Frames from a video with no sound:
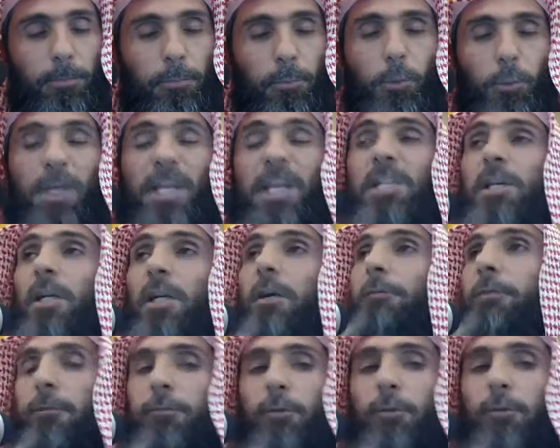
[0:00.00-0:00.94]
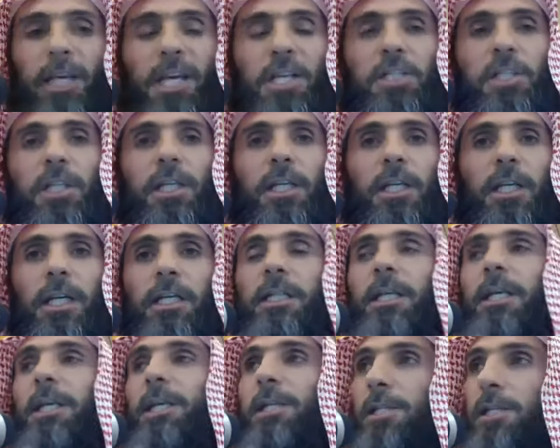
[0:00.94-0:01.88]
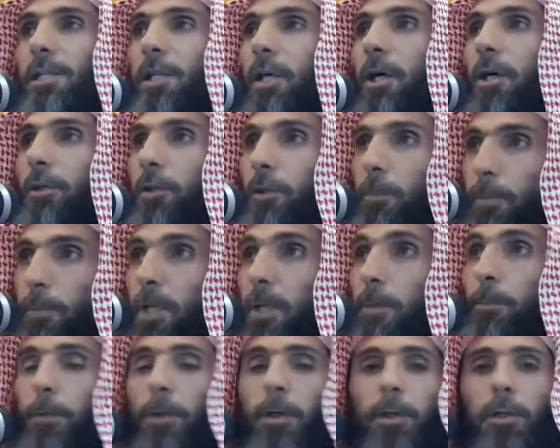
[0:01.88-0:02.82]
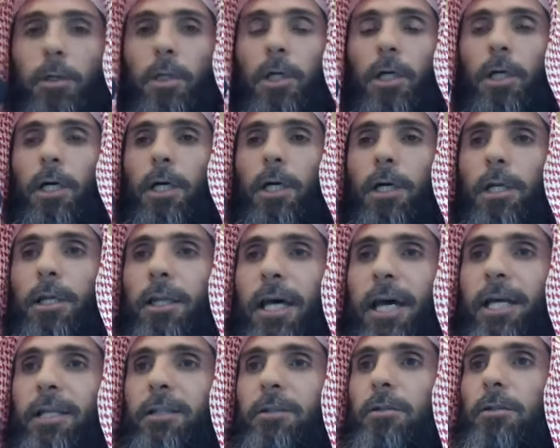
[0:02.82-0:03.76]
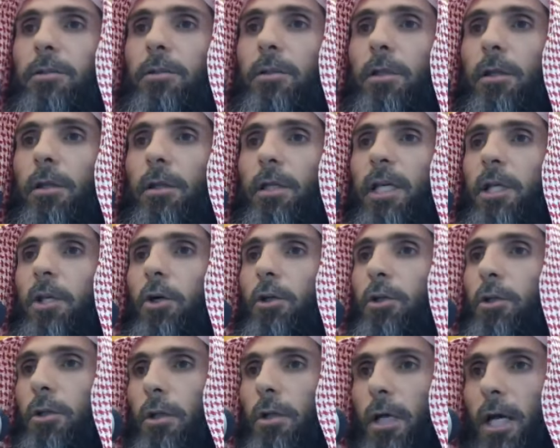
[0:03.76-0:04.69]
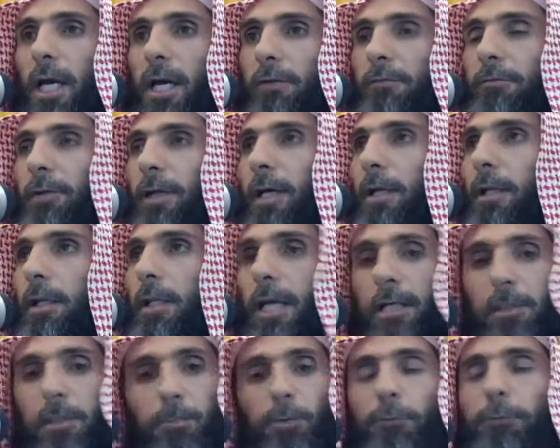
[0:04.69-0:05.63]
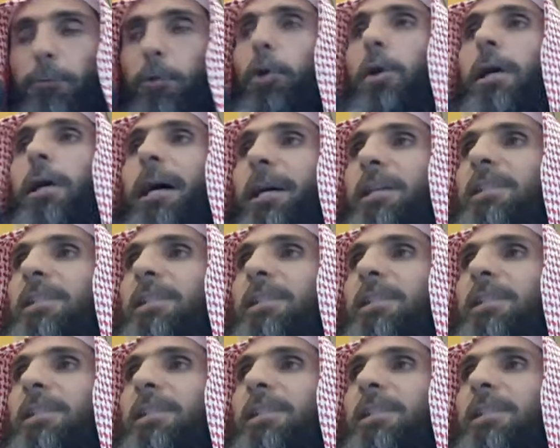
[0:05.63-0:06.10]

reason of revelation, it is on the people that they don't have that before